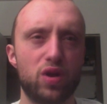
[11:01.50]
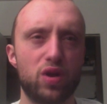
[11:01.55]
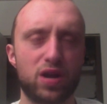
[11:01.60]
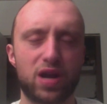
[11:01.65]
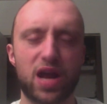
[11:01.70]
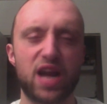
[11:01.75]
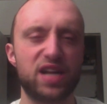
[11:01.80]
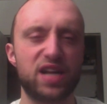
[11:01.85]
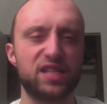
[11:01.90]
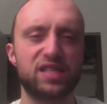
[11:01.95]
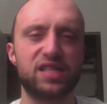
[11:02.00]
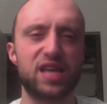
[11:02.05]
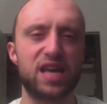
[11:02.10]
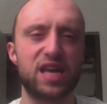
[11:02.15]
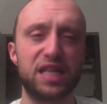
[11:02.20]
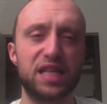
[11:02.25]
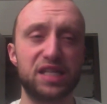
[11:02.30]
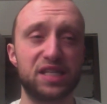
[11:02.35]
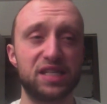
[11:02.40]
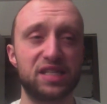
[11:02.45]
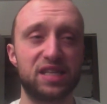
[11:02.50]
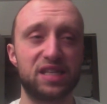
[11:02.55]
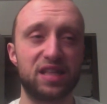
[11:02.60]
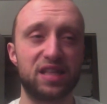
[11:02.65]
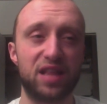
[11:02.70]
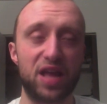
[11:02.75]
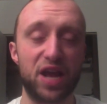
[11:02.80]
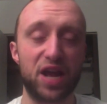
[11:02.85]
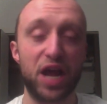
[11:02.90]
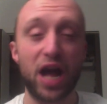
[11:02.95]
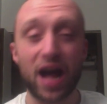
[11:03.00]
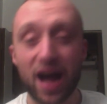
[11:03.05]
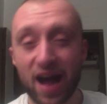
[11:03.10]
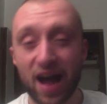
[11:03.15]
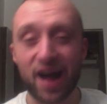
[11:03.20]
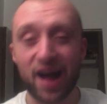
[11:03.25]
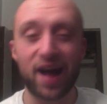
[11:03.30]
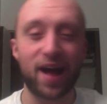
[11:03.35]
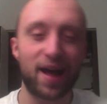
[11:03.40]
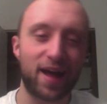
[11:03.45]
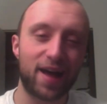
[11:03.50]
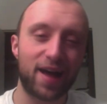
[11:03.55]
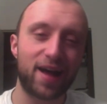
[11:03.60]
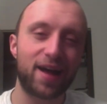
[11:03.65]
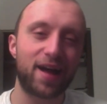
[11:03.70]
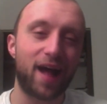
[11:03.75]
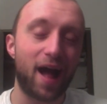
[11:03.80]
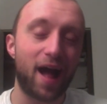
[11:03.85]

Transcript: kind of saying this as in like, haha,